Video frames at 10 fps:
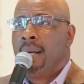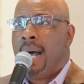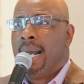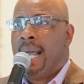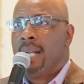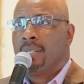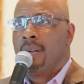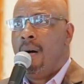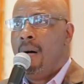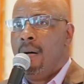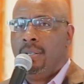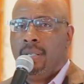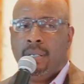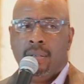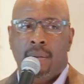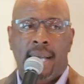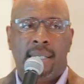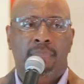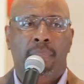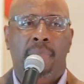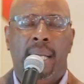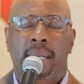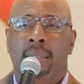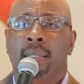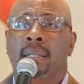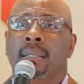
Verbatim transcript: God has called you as men